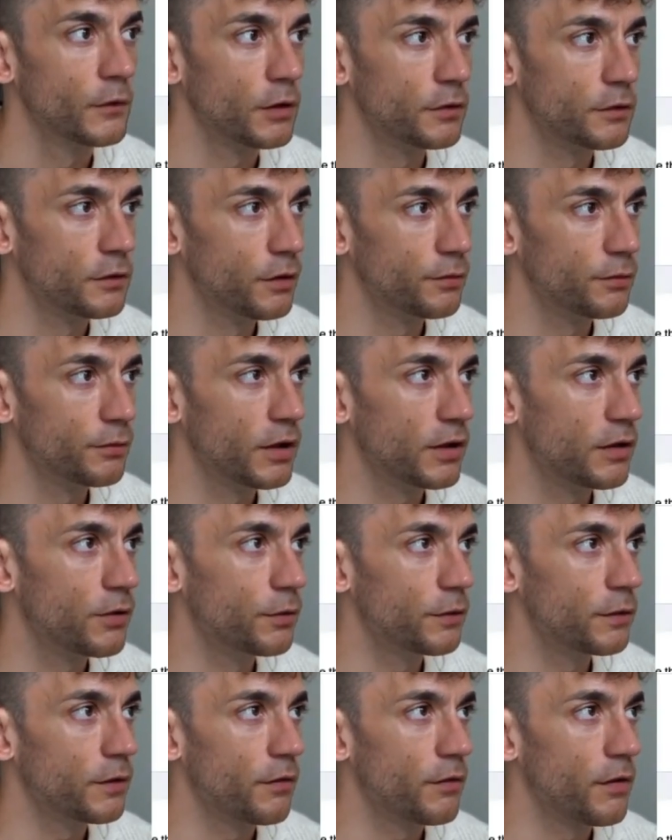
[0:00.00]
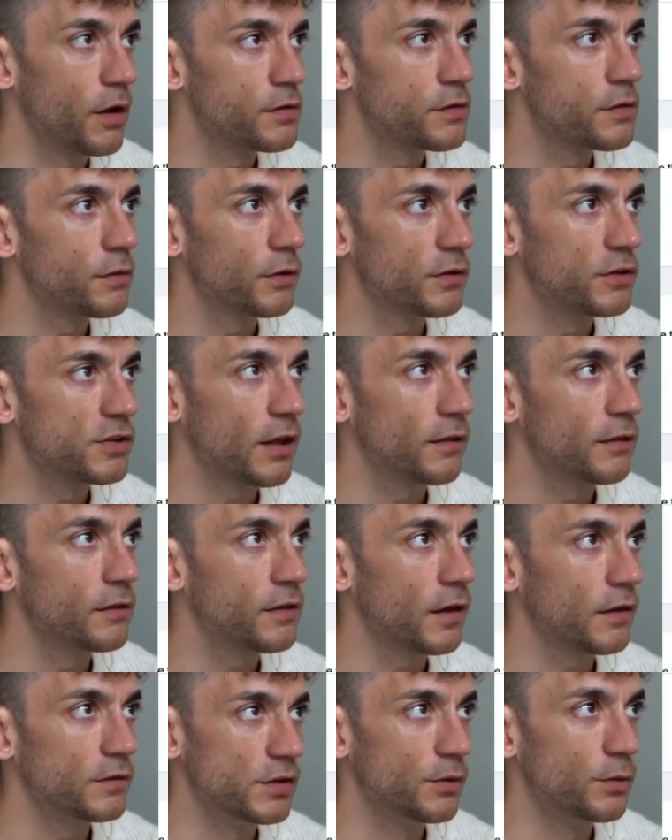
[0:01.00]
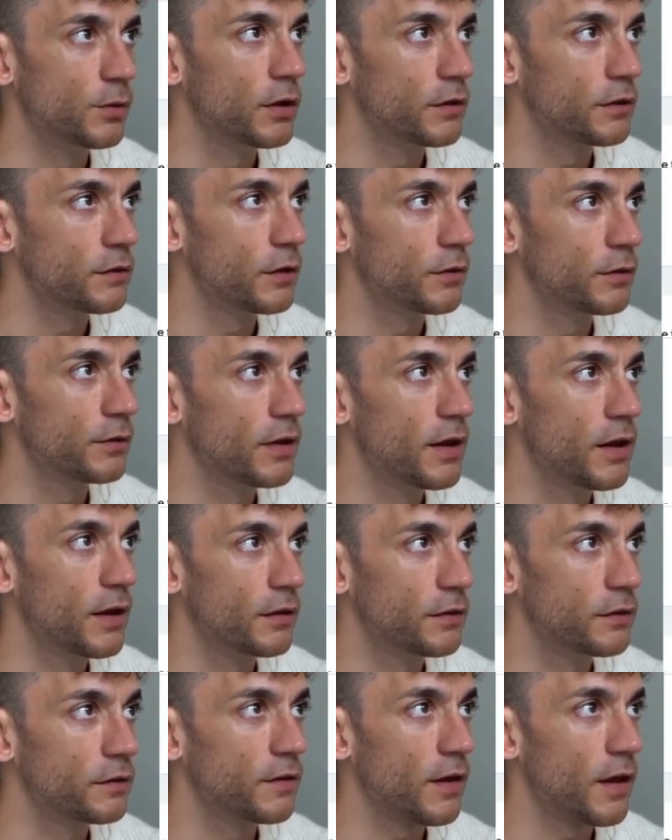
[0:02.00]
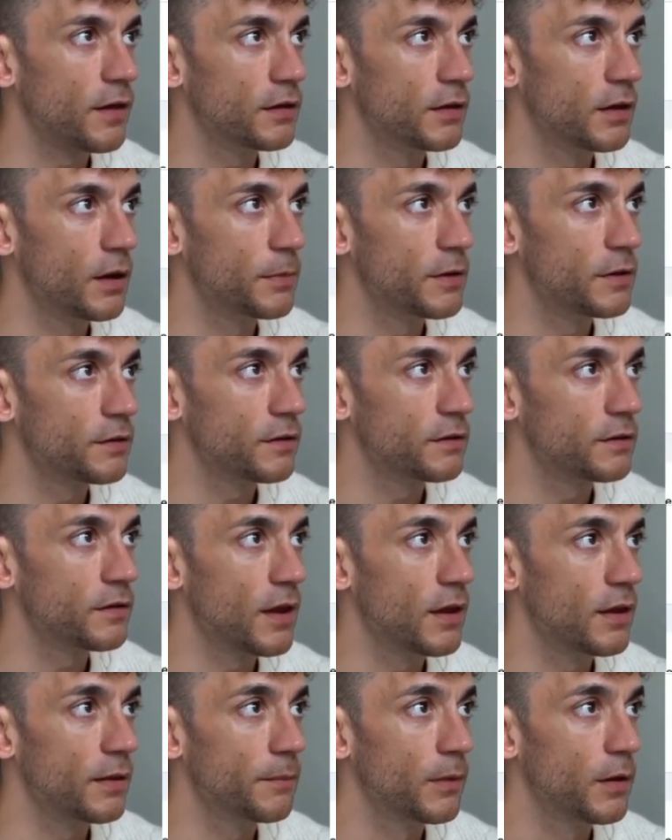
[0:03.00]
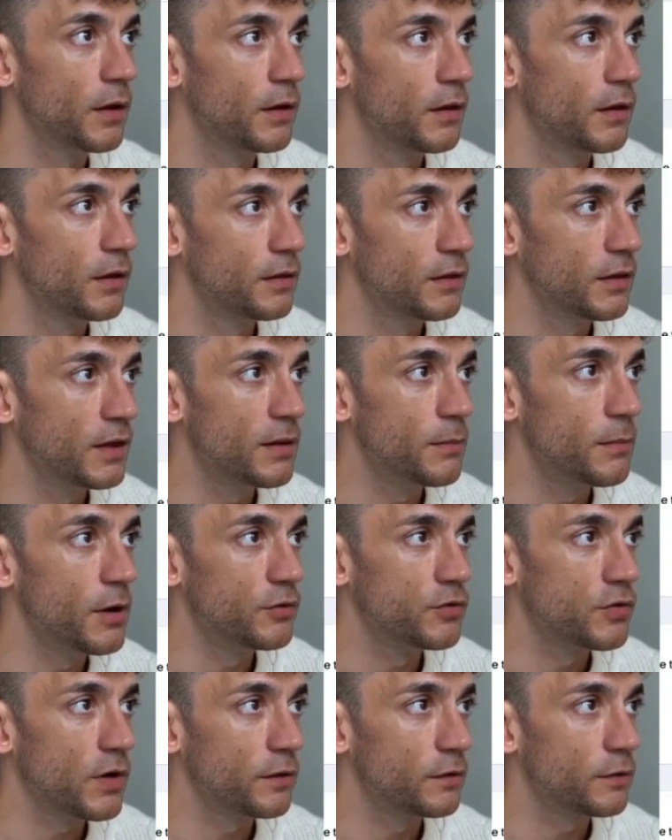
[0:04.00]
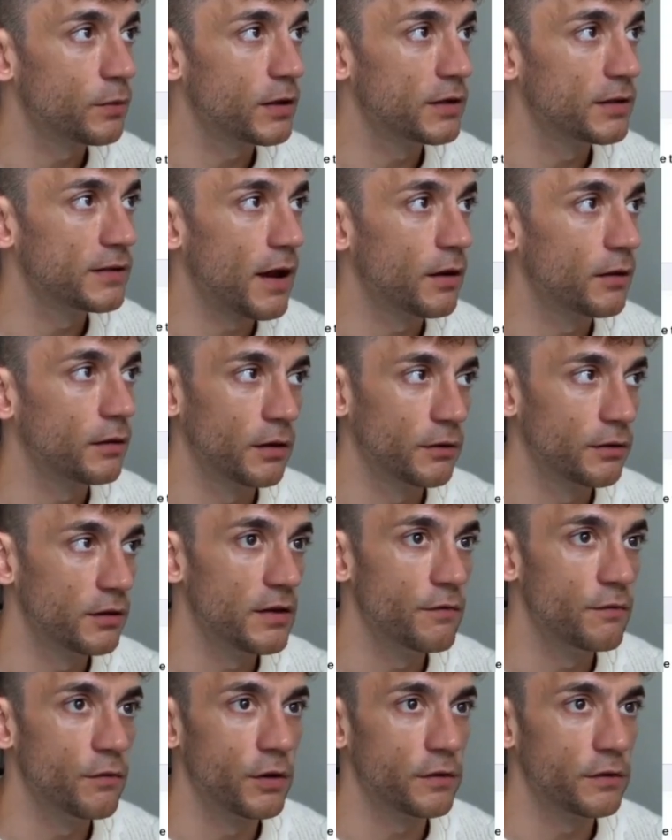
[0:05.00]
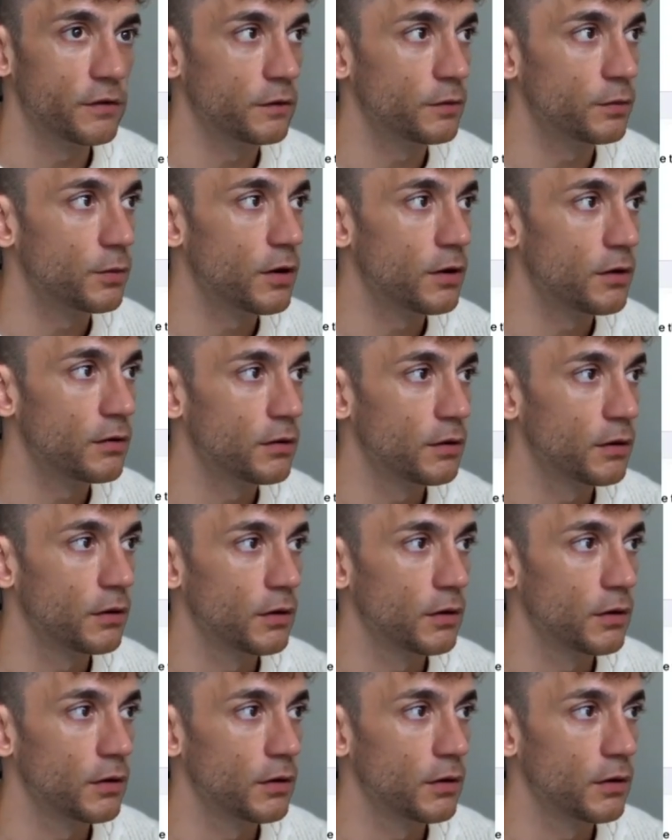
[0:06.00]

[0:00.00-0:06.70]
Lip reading: So really cool stuff. I just want to check this actually works. So yeah, it's taking our business name, the email address. We can download the invoice as well.